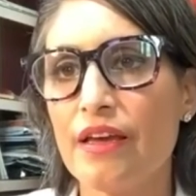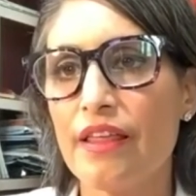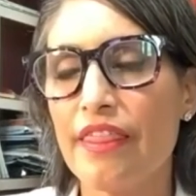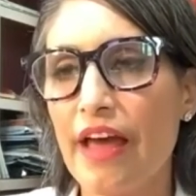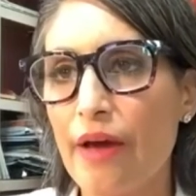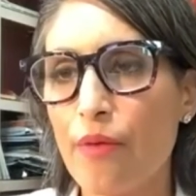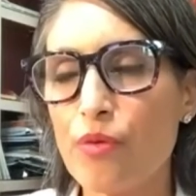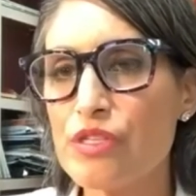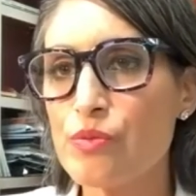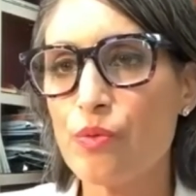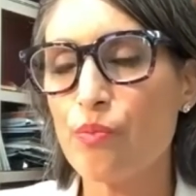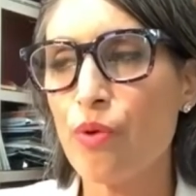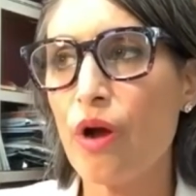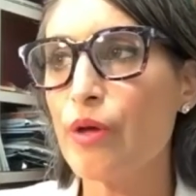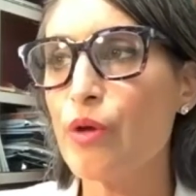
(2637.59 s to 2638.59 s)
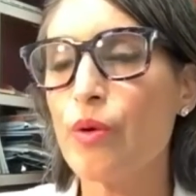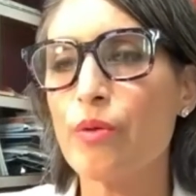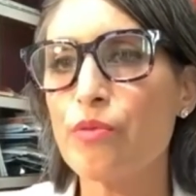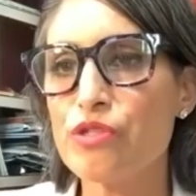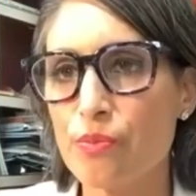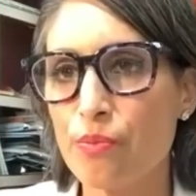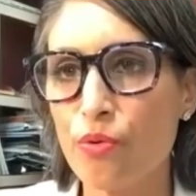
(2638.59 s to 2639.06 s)
That was probably one of the
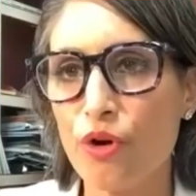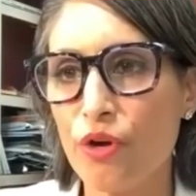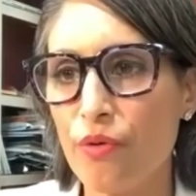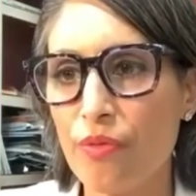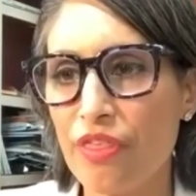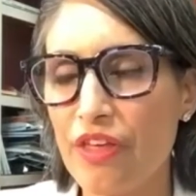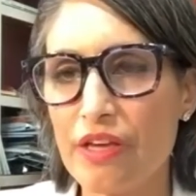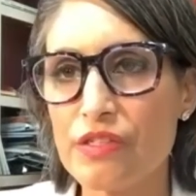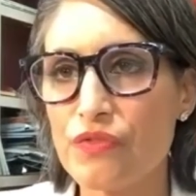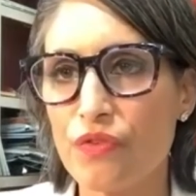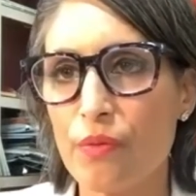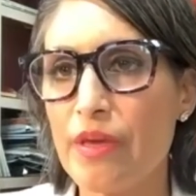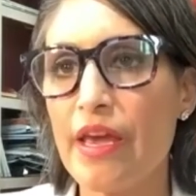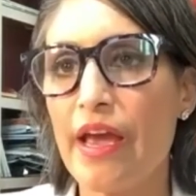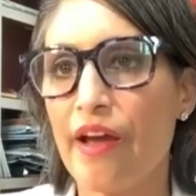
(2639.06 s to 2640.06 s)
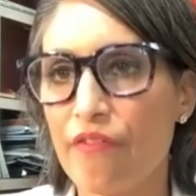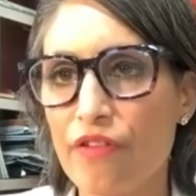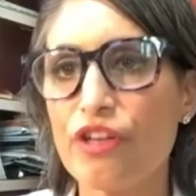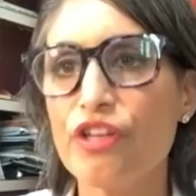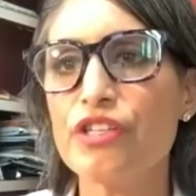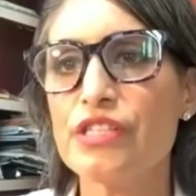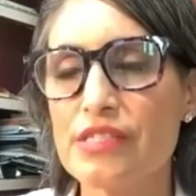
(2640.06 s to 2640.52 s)
most important things for me
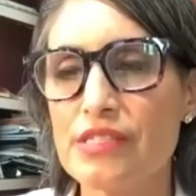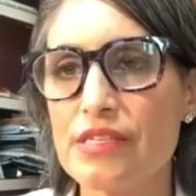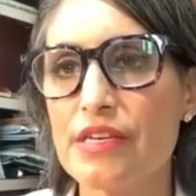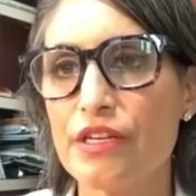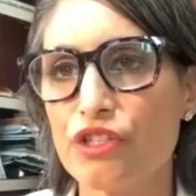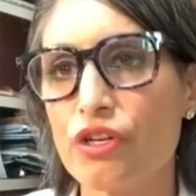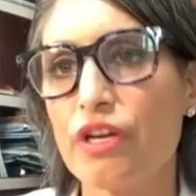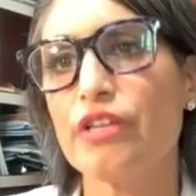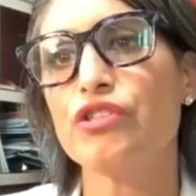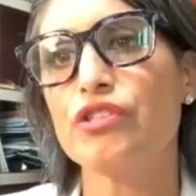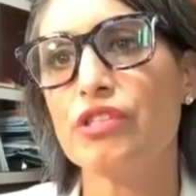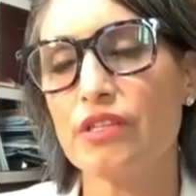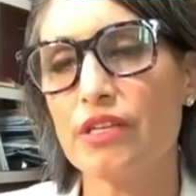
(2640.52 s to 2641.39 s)
ever to see entrenched in